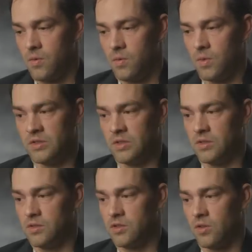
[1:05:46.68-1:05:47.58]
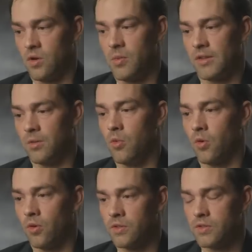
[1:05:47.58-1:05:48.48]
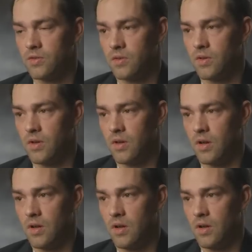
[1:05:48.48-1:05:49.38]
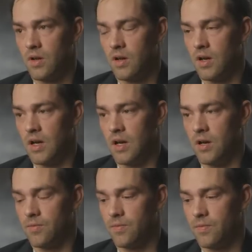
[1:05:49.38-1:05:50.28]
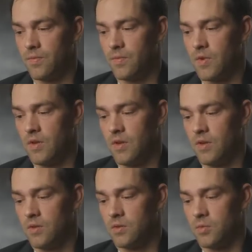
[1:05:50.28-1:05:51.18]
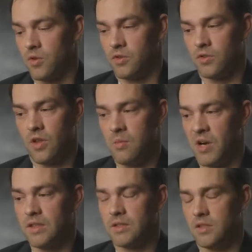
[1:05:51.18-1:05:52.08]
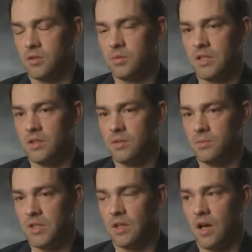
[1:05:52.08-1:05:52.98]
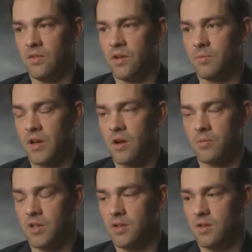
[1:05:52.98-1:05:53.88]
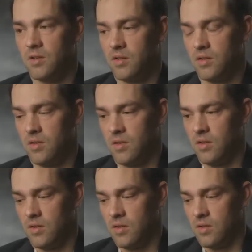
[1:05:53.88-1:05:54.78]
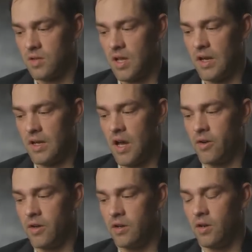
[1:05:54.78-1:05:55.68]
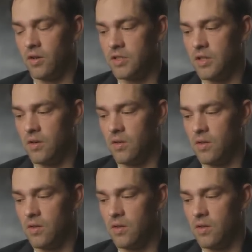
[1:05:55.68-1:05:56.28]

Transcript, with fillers: Wasn't sure about the mortars. Was pretty sure they might still be alive up there, but kind of doubted it also.